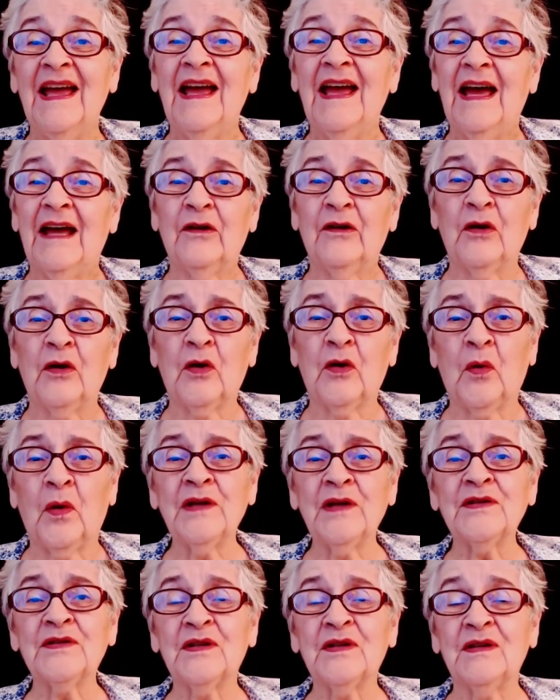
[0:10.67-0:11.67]
And our
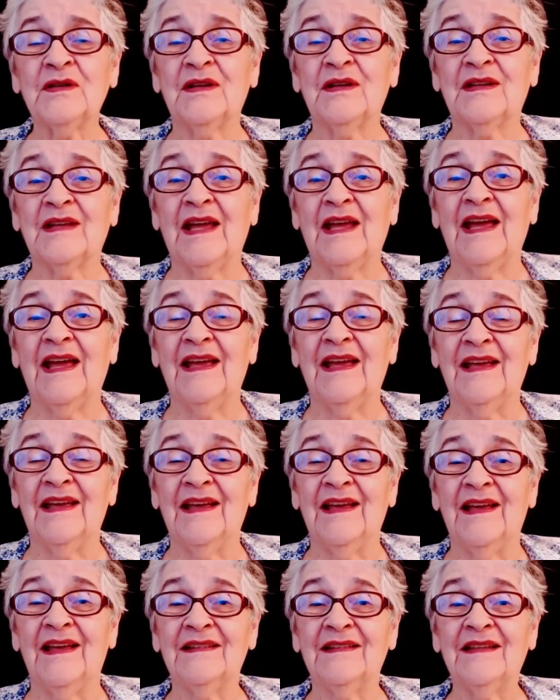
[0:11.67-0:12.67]
question
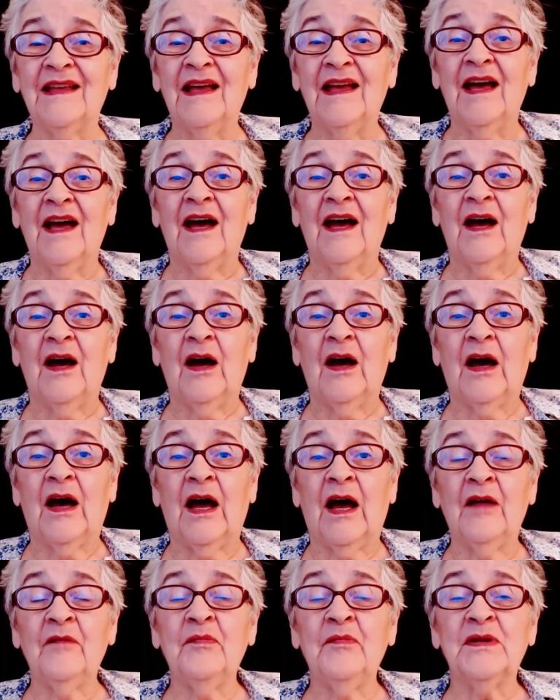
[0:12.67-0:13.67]
today is,
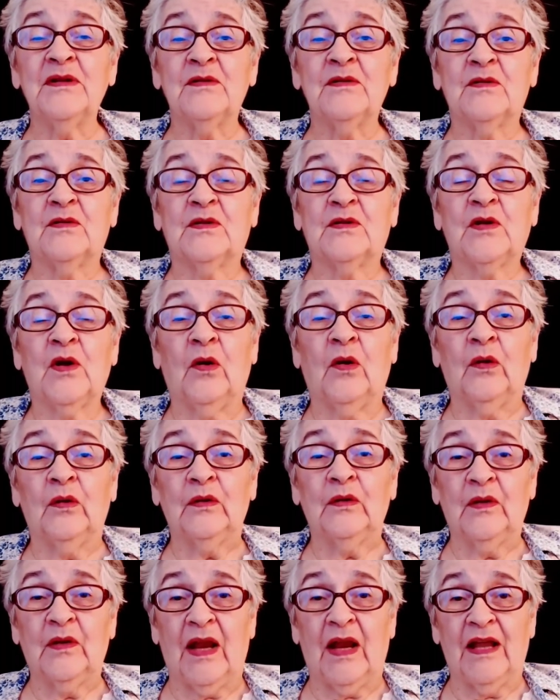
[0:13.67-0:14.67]
I've been
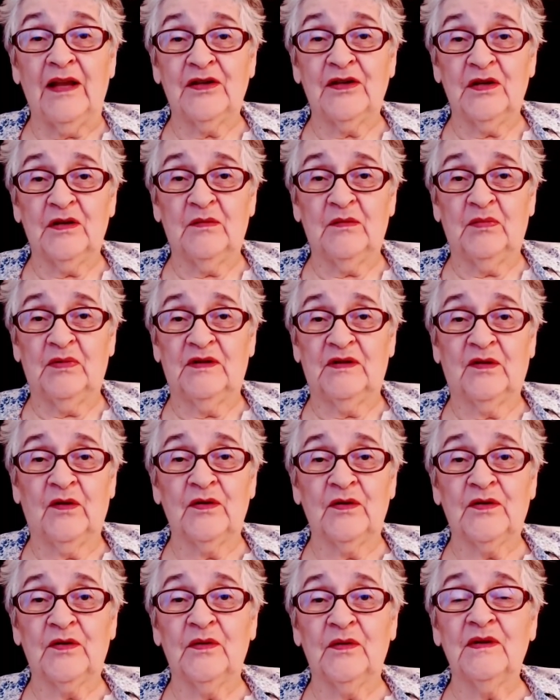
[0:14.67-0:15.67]
told that I should
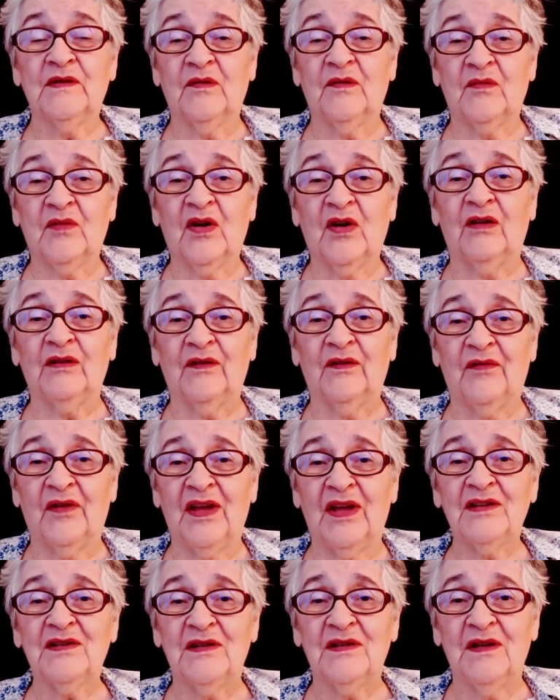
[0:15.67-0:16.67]
start doing some
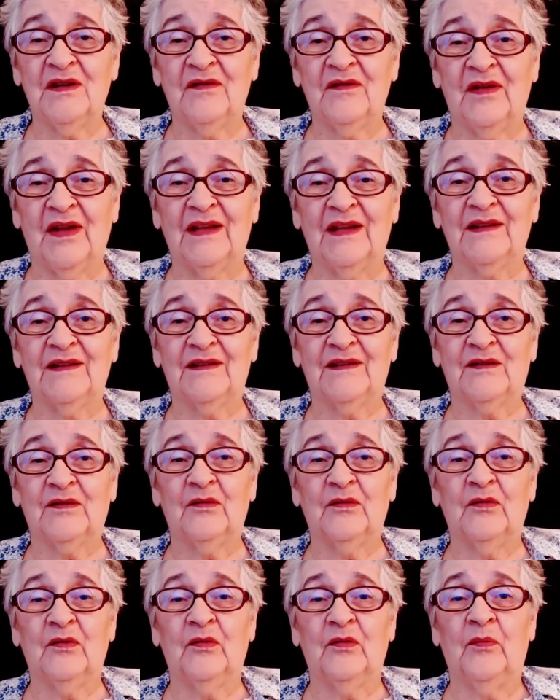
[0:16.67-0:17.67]
cultivation events
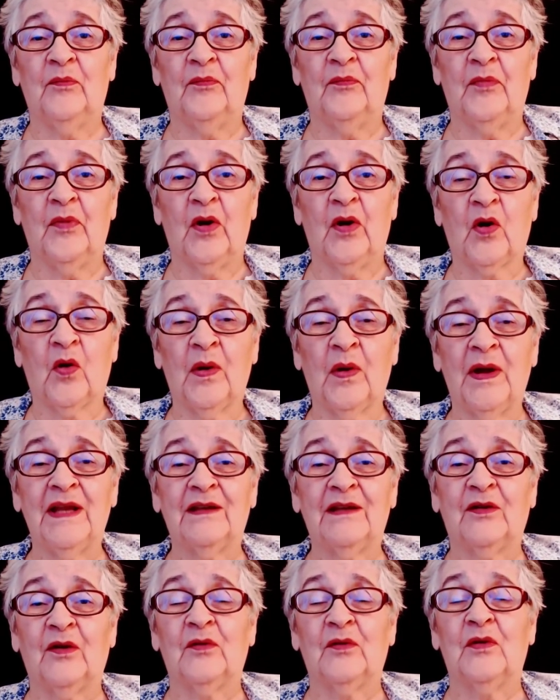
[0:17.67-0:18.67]
to
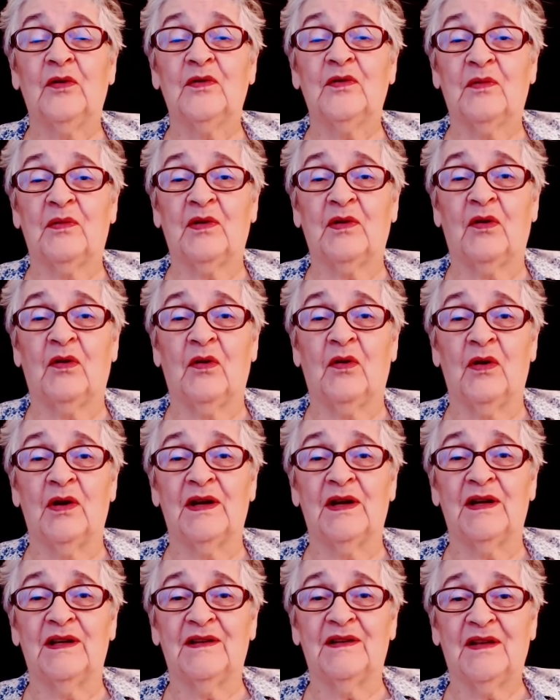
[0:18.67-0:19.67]
acquaint donors with our
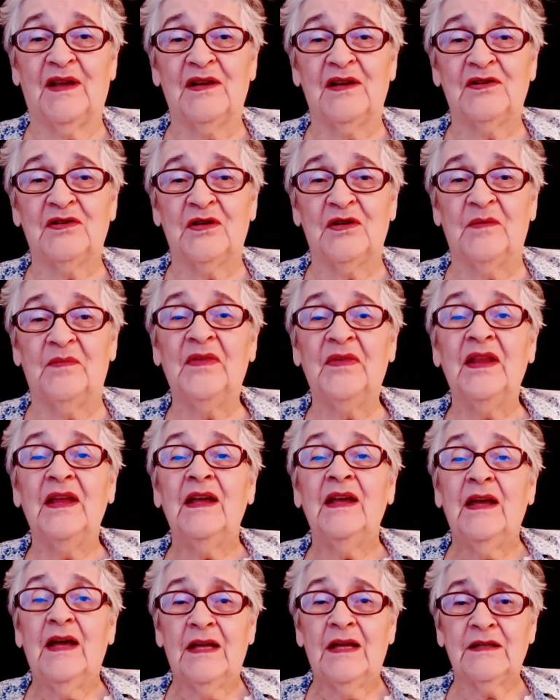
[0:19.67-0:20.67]
organization
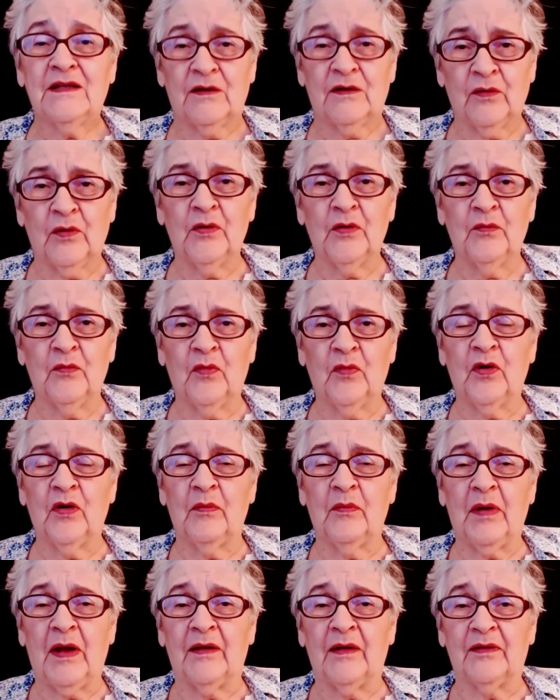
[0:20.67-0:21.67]
and to learn more
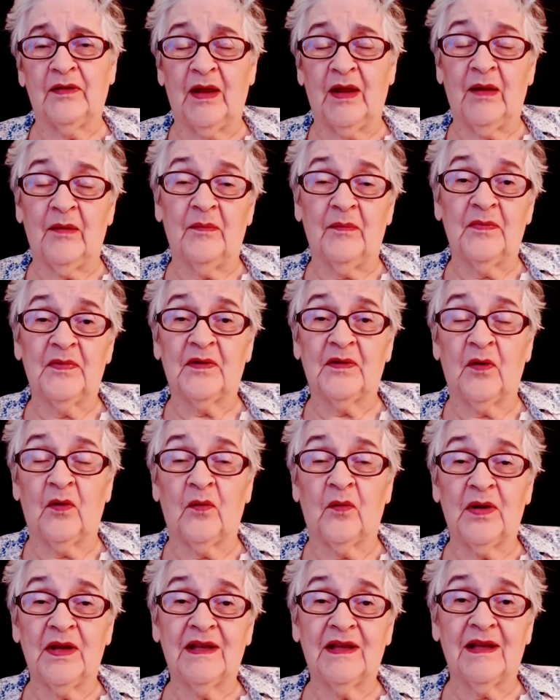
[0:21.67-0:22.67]
about them so
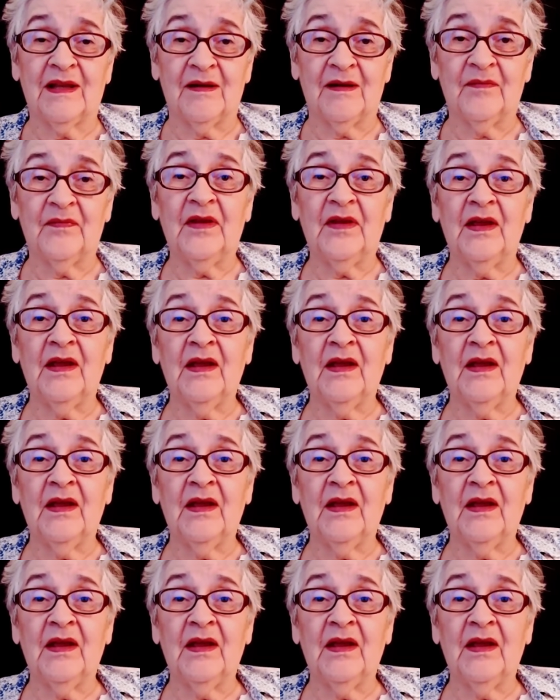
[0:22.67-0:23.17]
we can